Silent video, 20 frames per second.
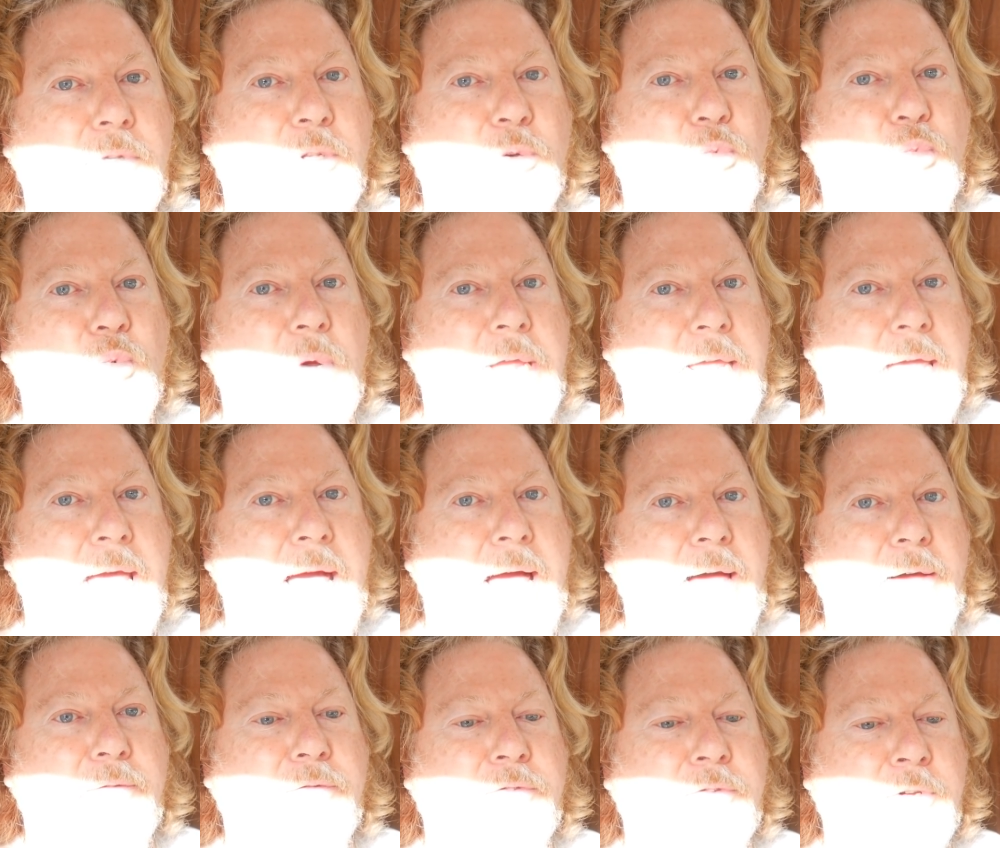that we
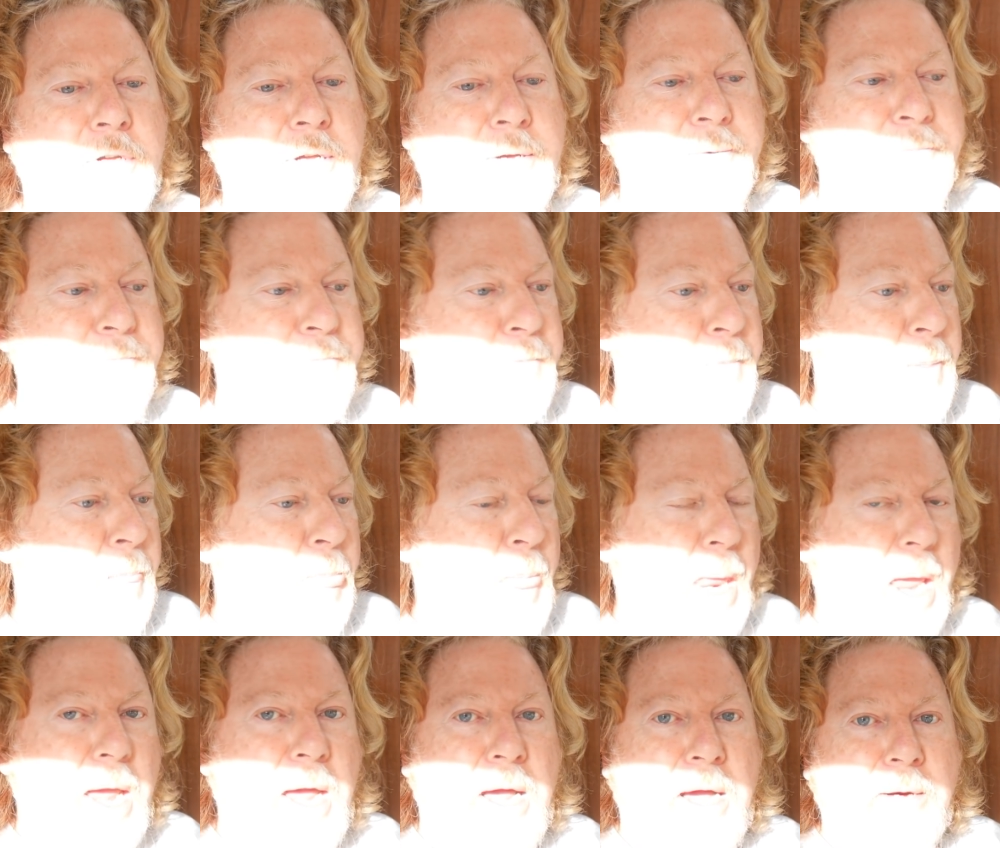have.
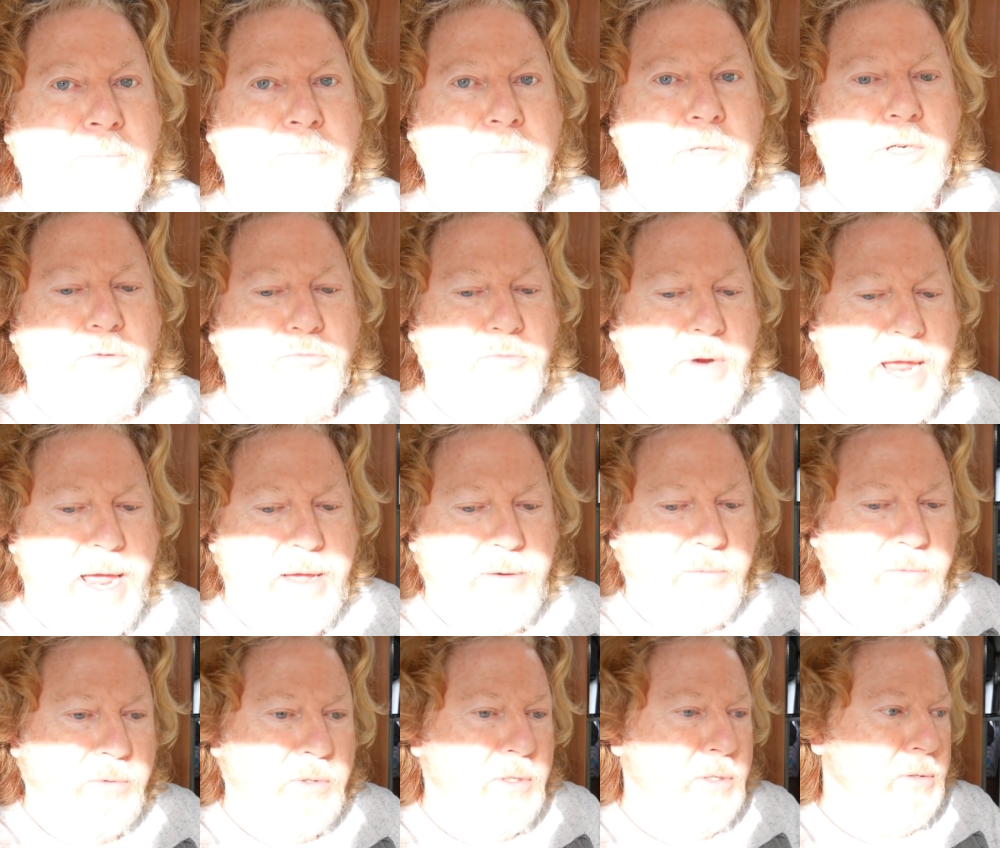
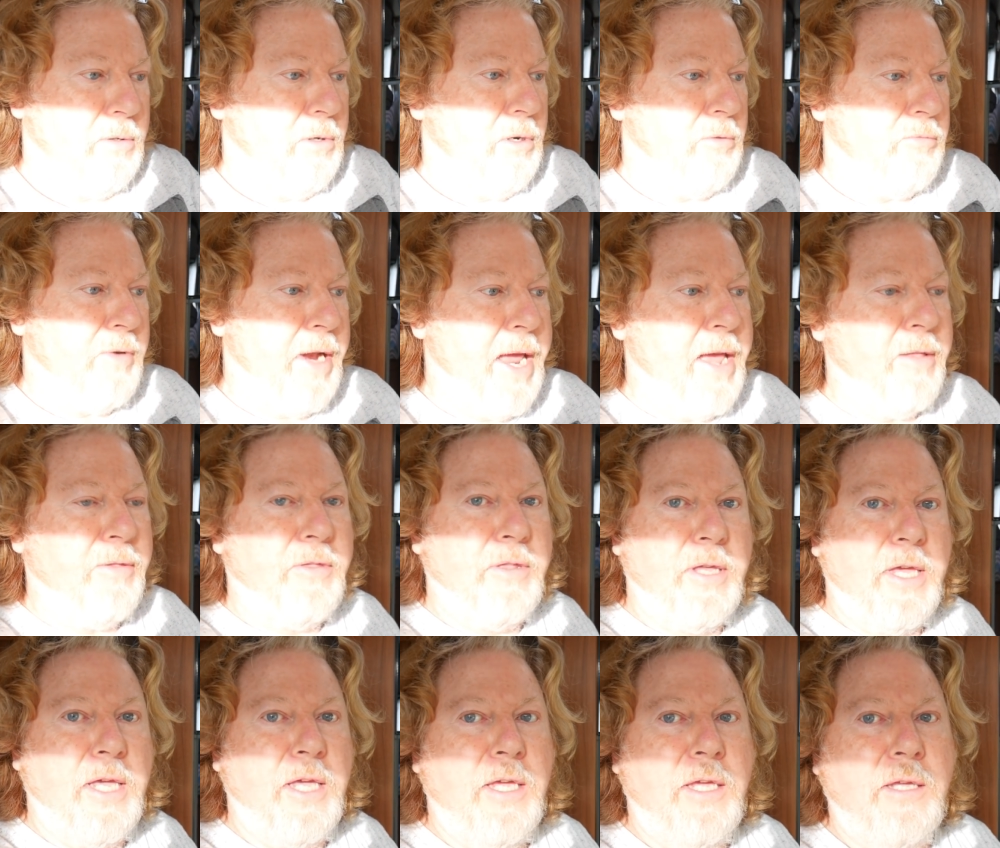Around
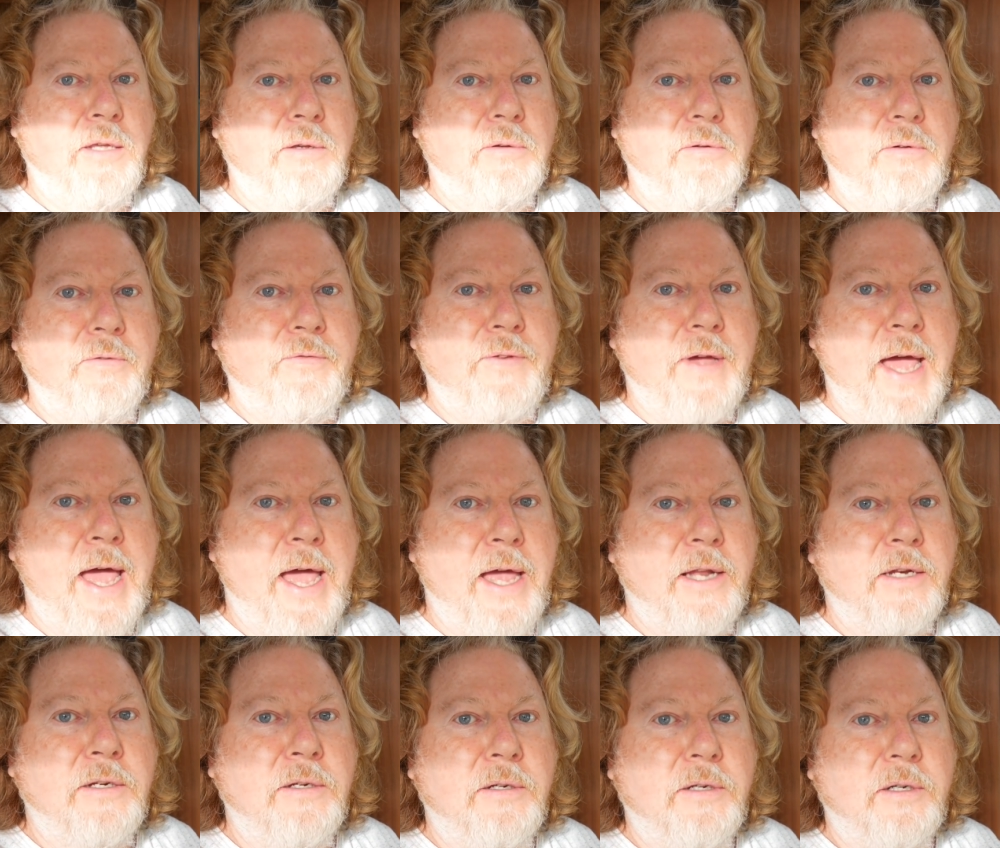the
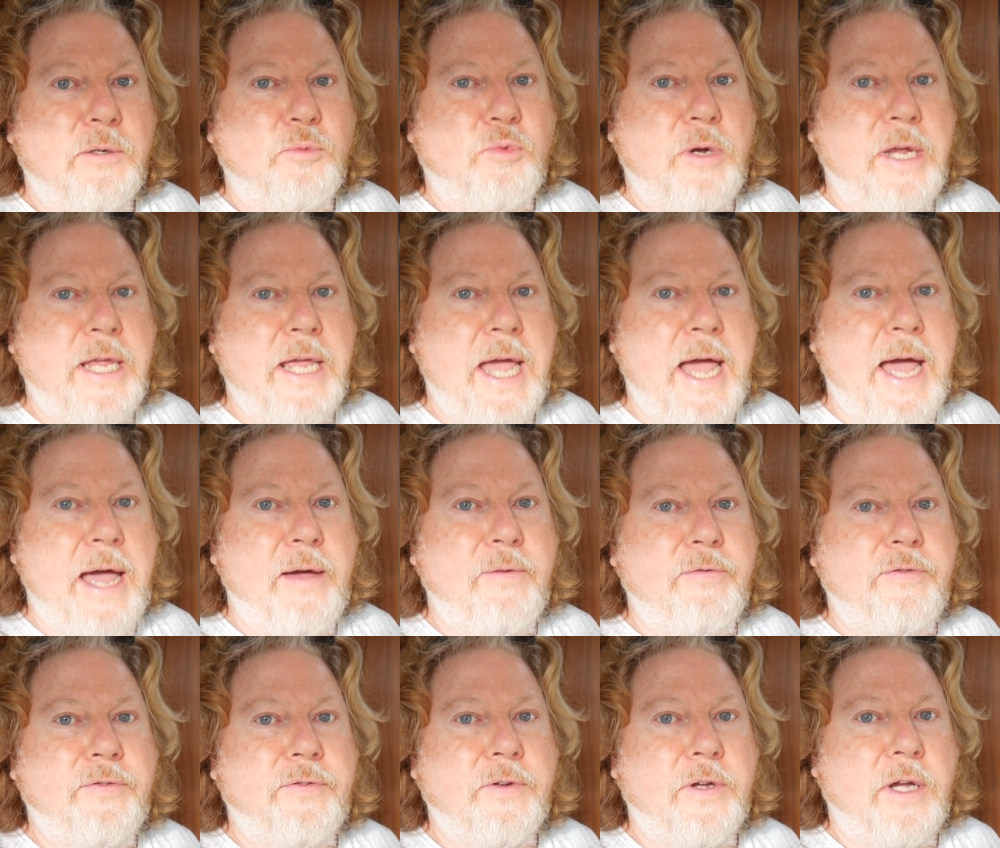van, we
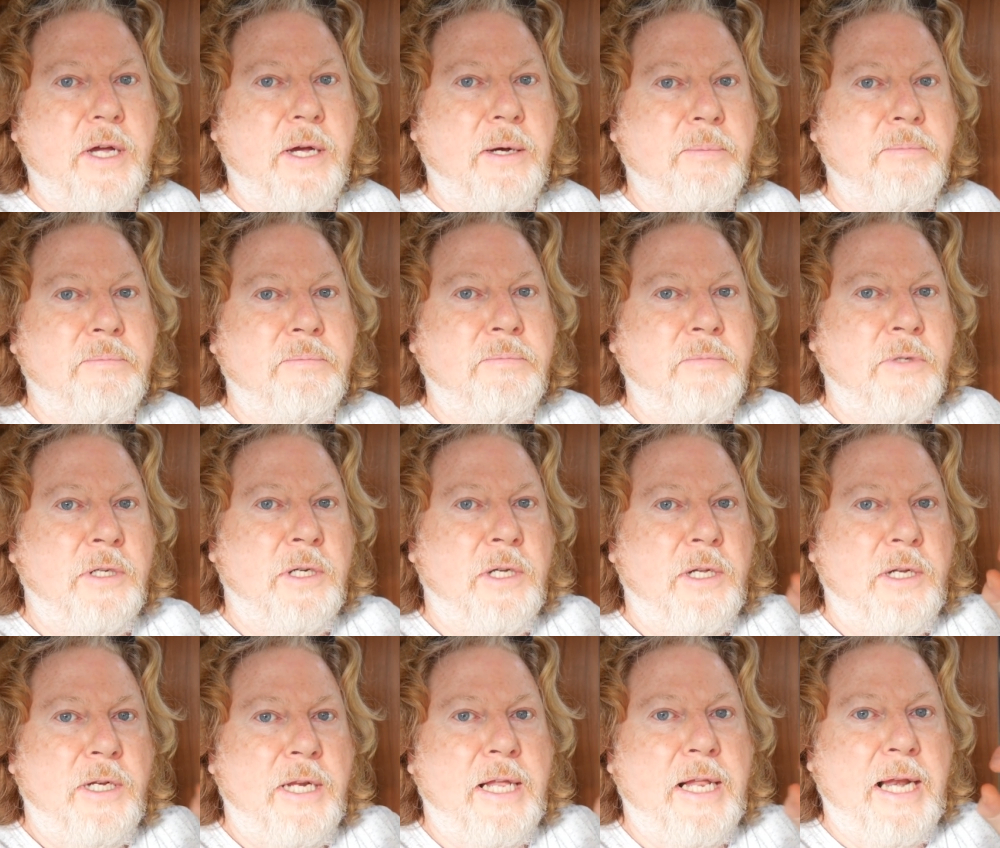have
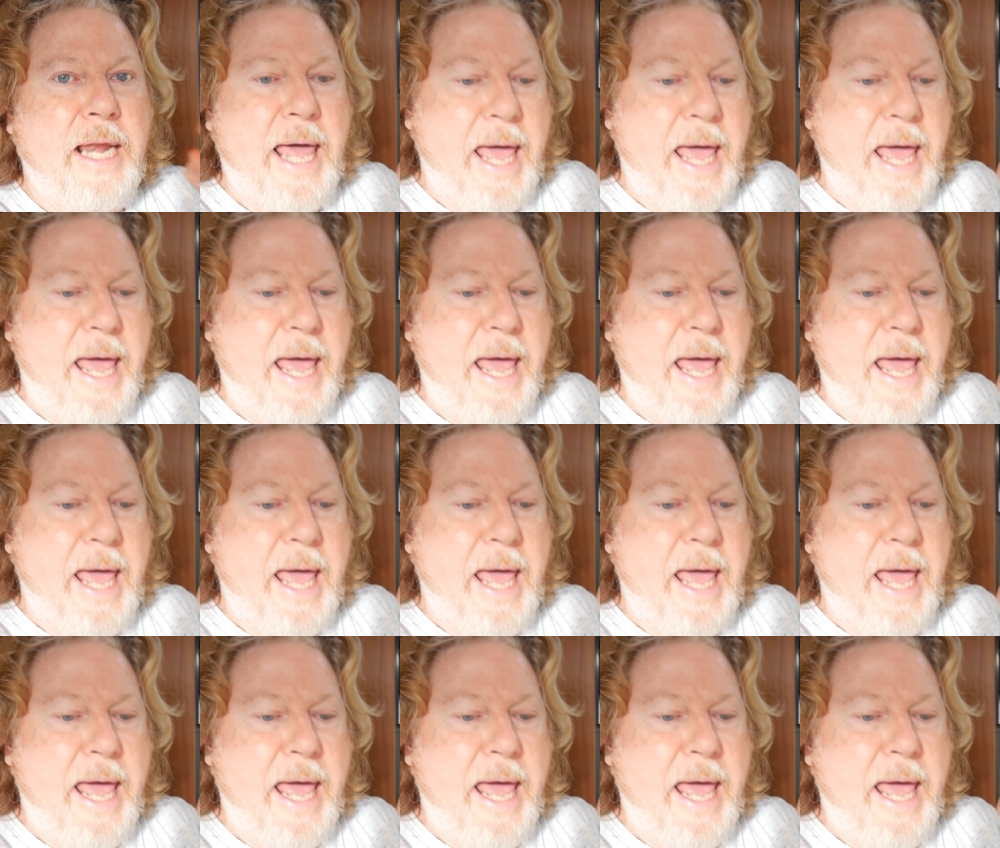little